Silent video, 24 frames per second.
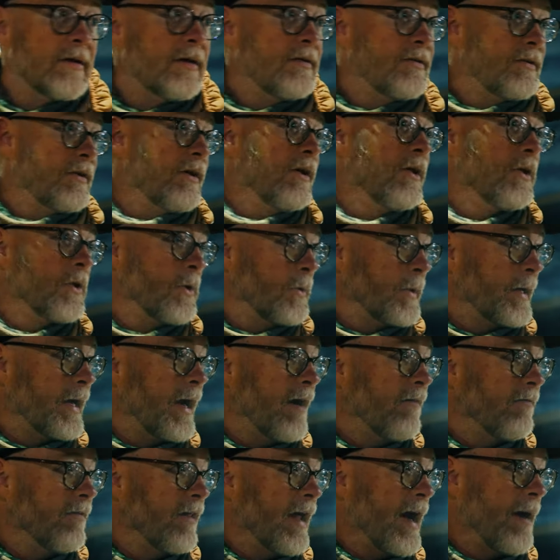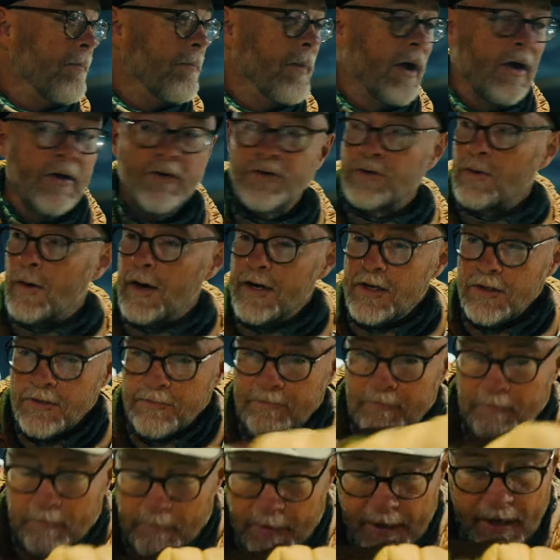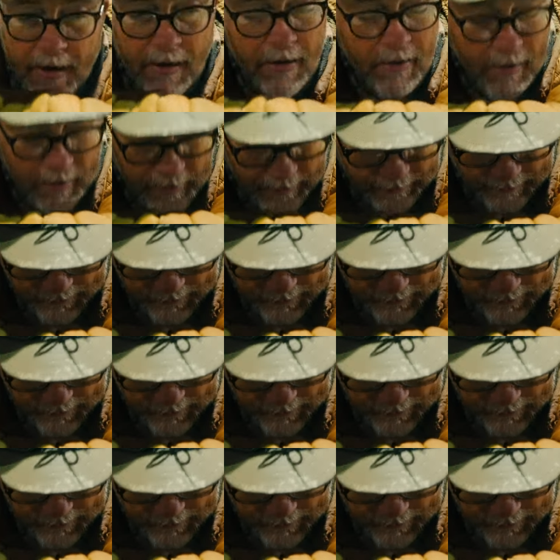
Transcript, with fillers: I still only have a lap belt. So I just bear hug